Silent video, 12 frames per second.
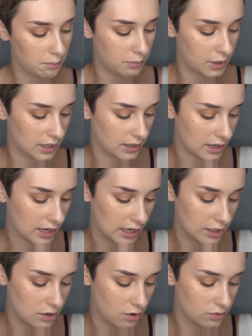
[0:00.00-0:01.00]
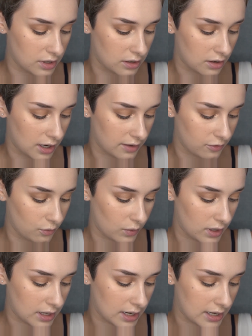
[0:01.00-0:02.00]
but I know that not
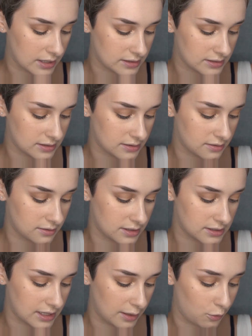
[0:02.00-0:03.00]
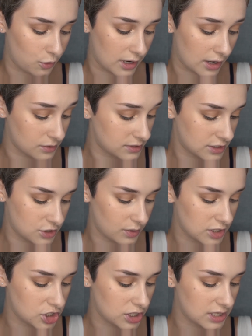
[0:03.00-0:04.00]
everyone has the same brow
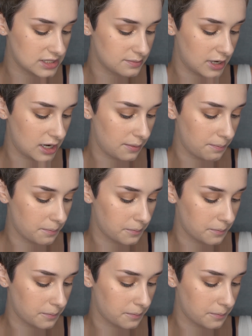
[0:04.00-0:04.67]
situation as me.